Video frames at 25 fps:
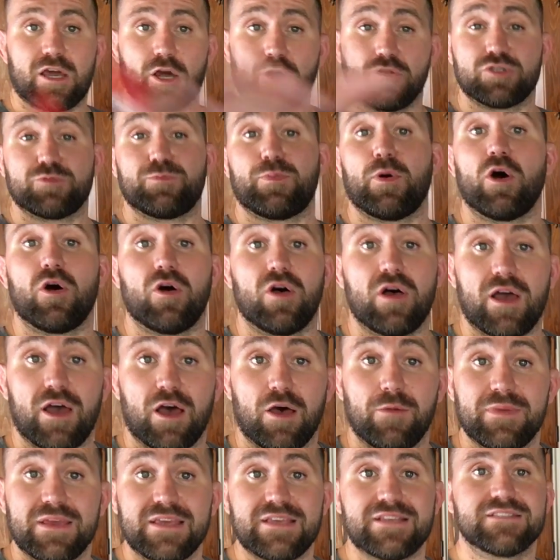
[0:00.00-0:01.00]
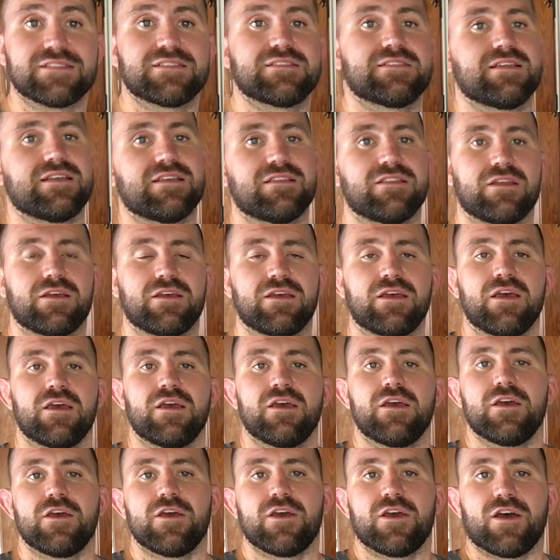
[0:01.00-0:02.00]
Coach Paul Helmy is in
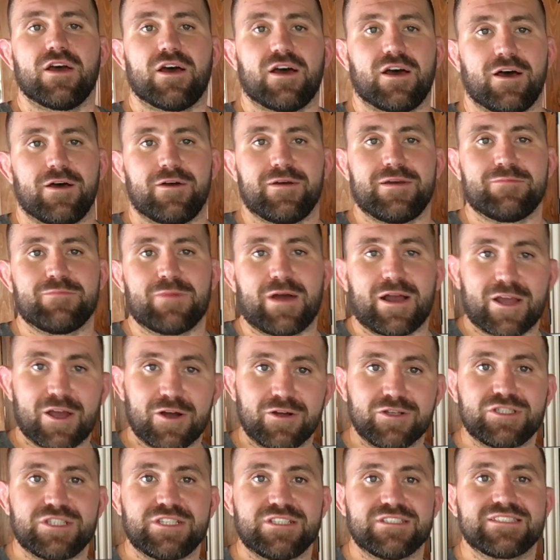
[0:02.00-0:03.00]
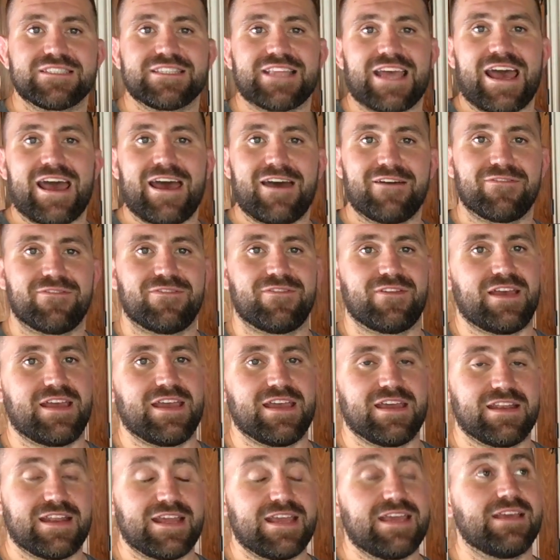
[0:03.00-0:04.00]
my coaching staff,
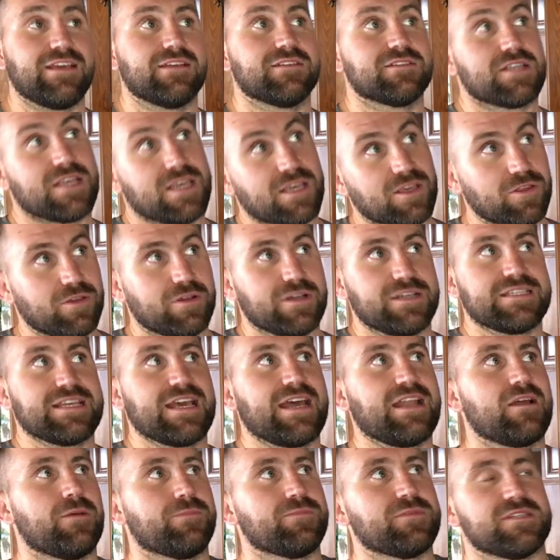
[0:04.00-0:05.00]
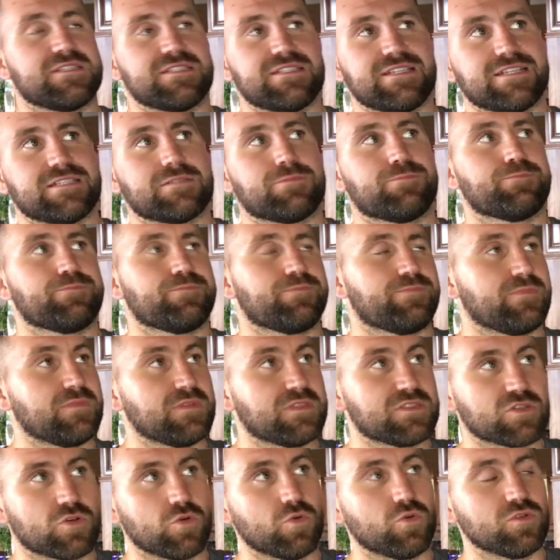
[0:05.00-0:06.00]
and he is killer. He's had up to 6
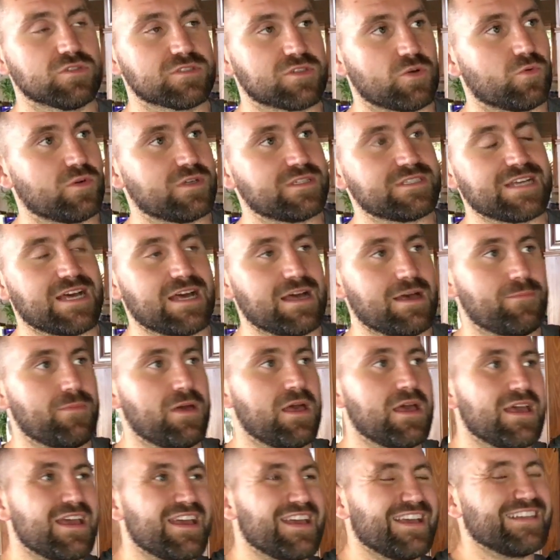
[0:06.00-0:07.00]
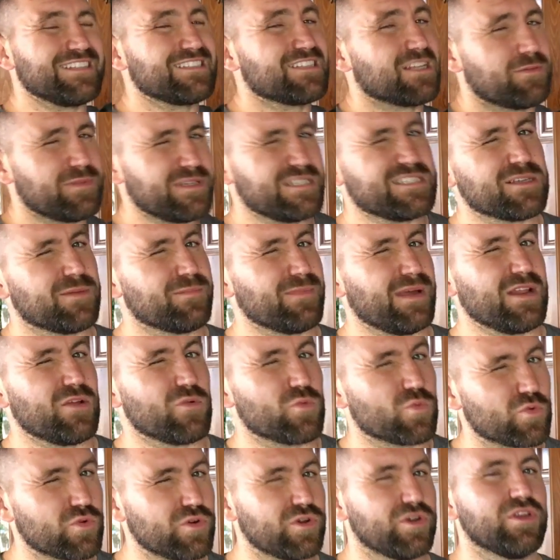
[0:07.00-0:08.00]
schools at one time. It's going to be somebody
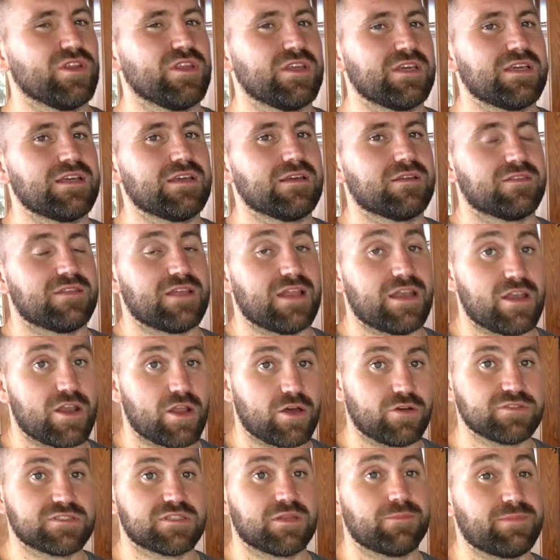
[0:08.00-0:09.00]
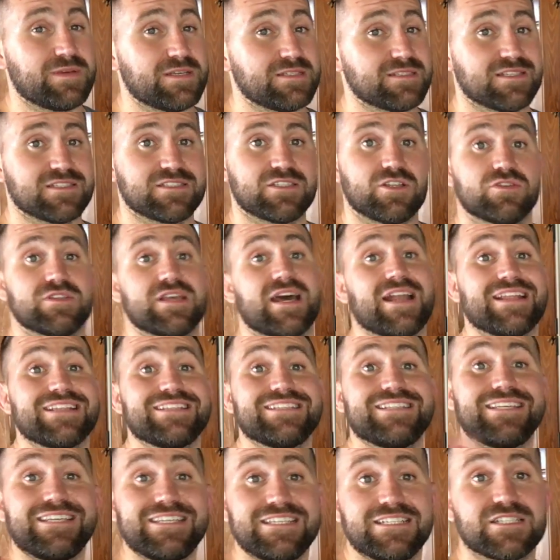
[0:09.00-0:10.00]
really that knows the business, knows how to
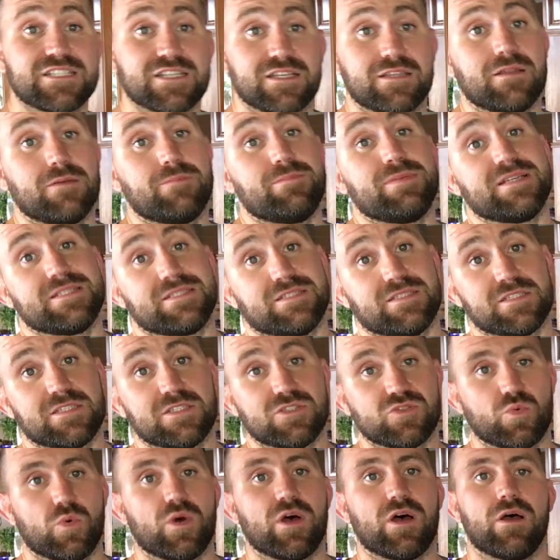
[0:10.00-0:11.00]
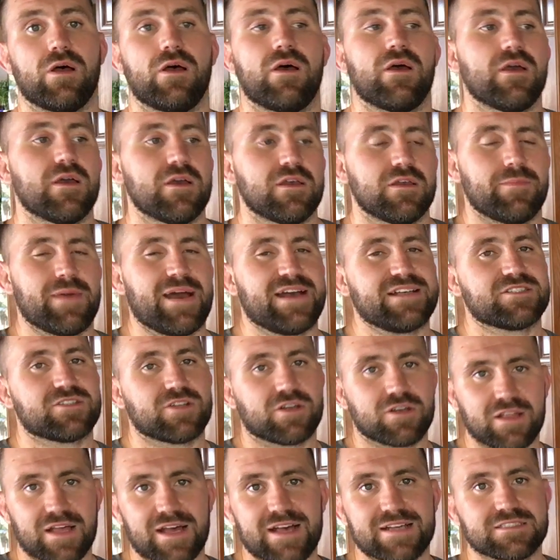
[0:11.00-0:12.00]
teach the business as well.
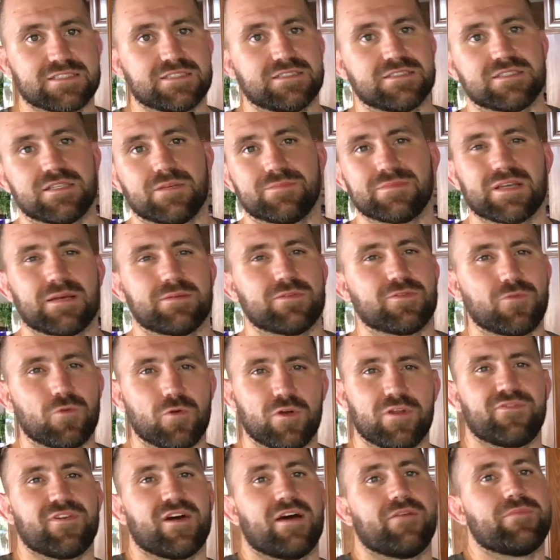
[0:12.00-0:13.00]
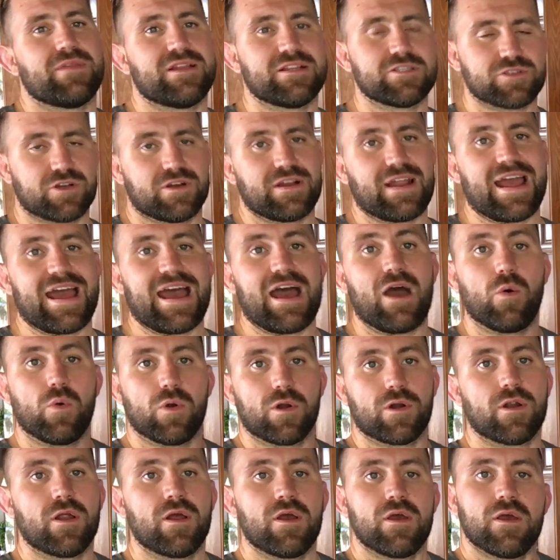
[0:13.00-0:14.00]
Masterclass is sometimes 45 minutes or an
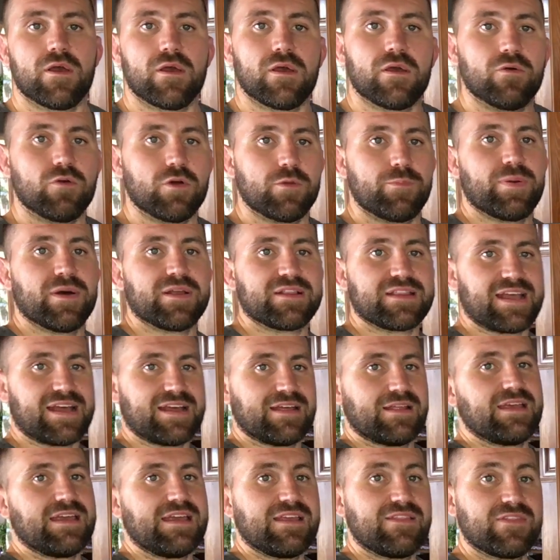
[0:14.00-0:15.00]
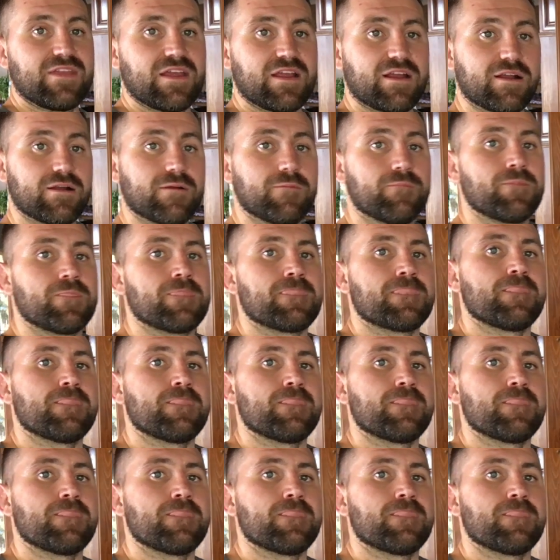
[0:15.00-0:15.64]
hour. We put that in there.